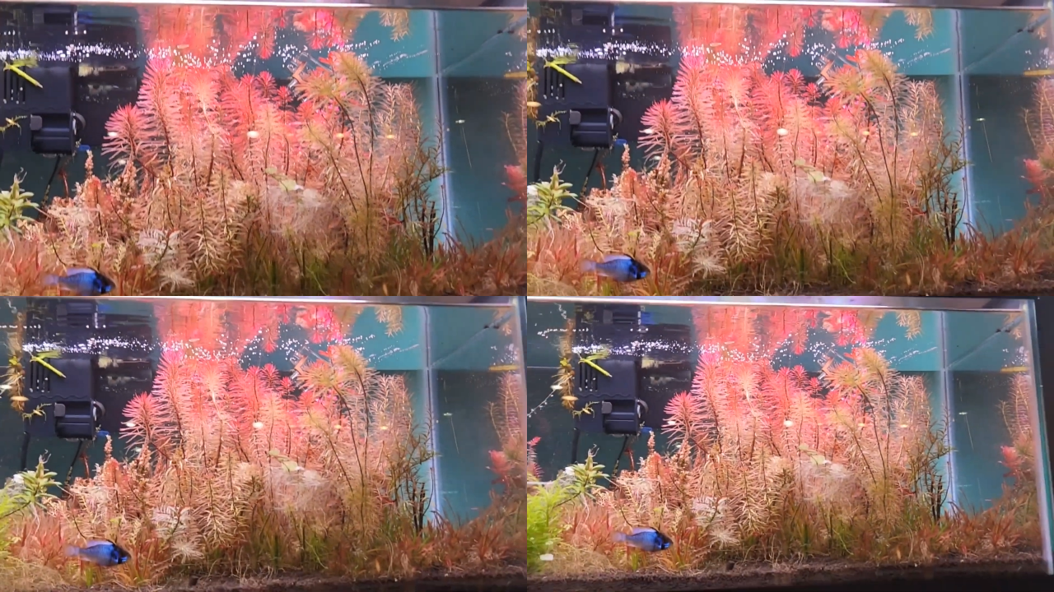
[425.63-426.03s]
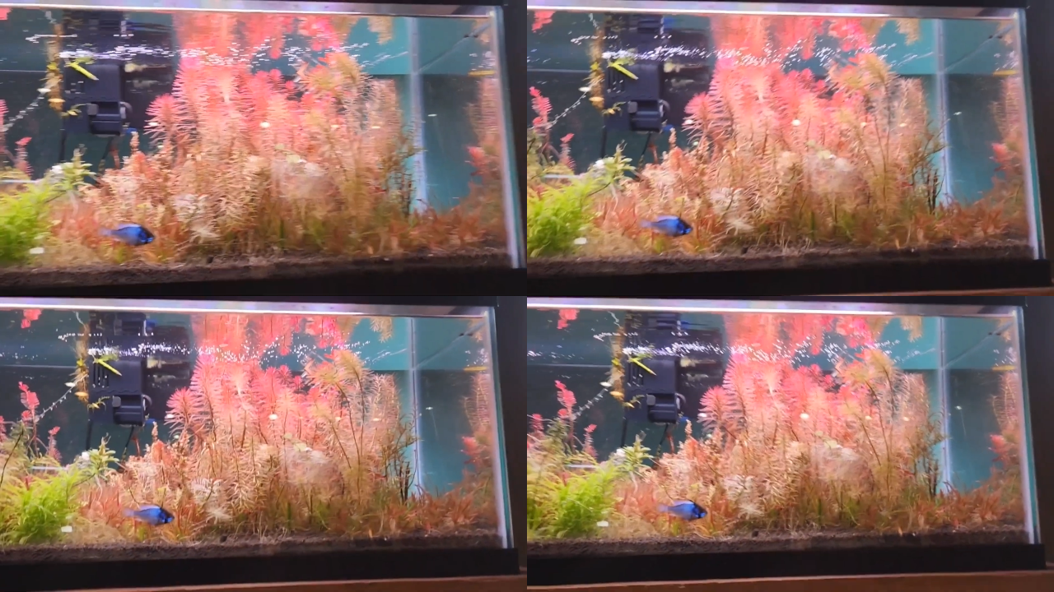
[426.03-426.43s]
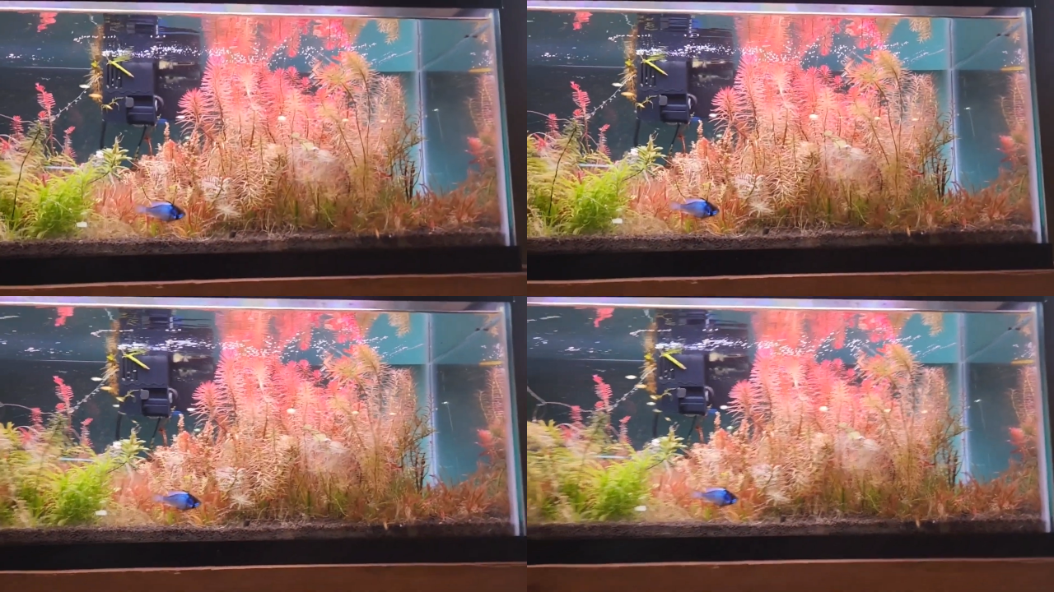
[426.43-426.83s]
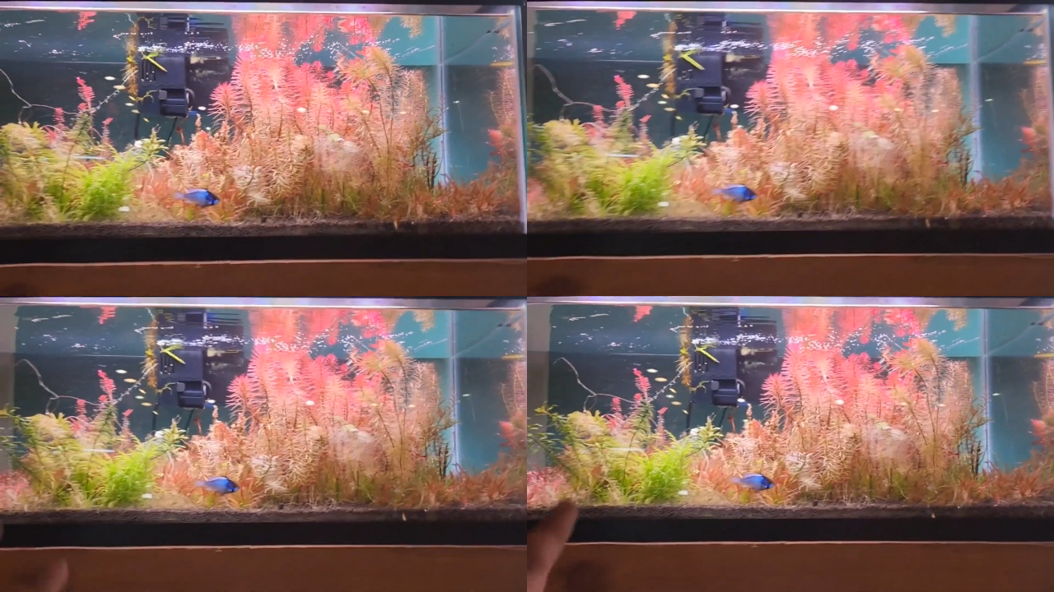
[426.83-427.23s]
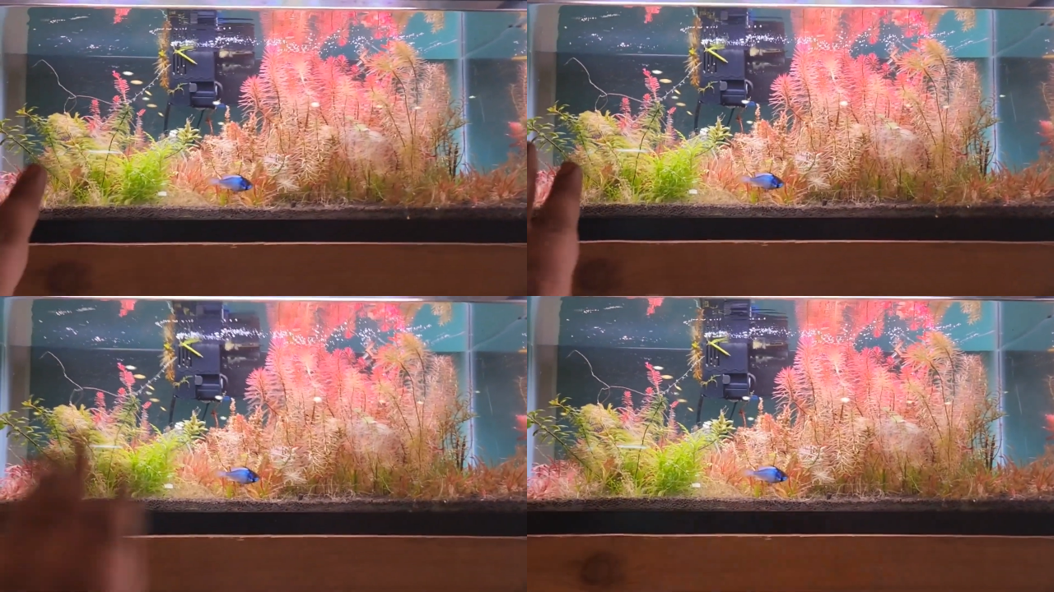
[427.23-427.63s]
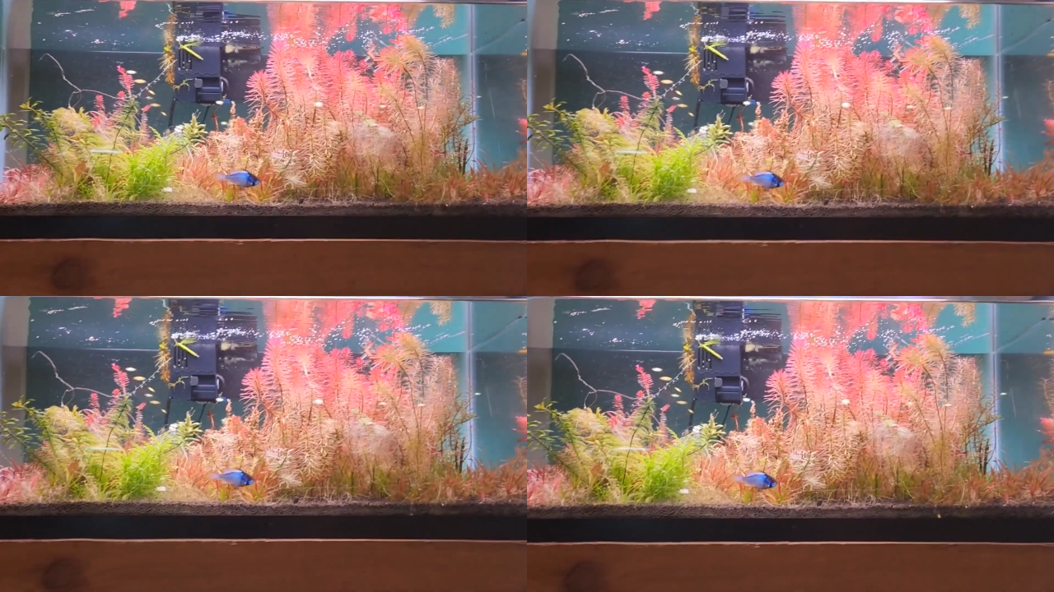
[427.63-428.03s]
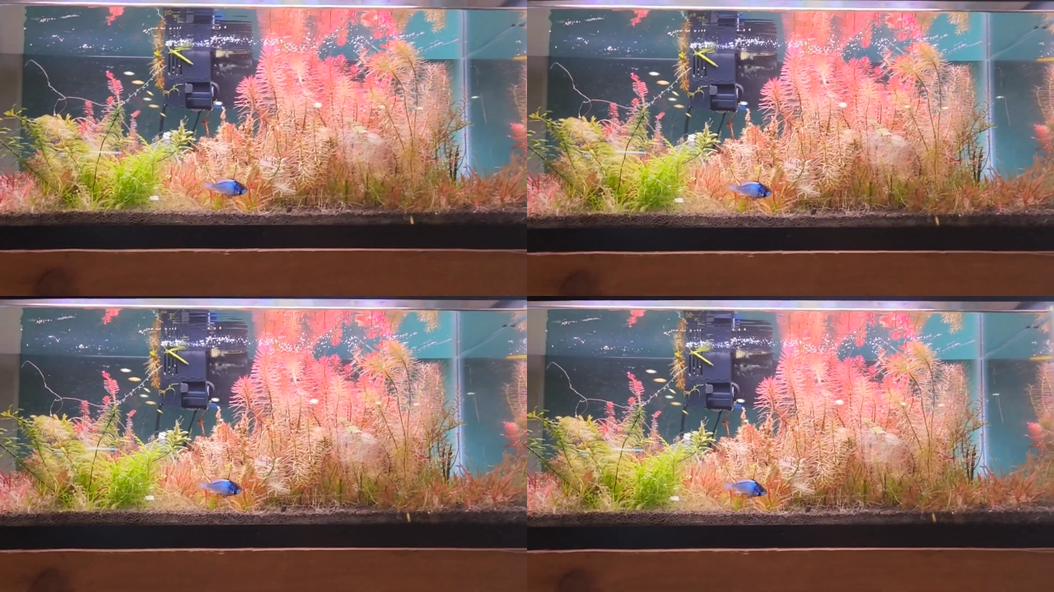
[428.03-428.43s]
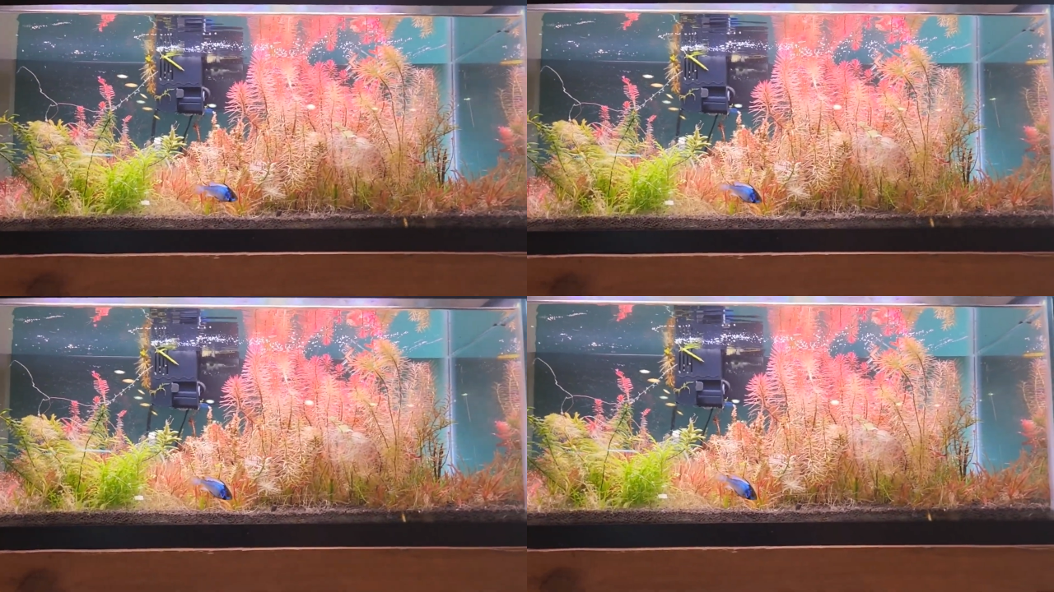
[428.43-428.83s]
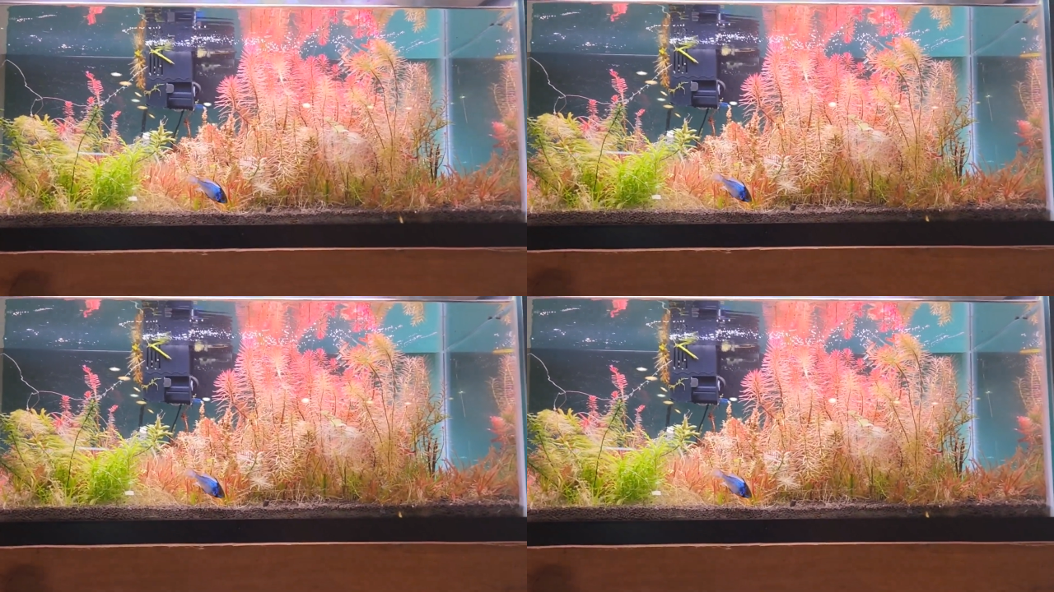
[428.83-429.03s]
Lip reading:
[unreadable: no face in view]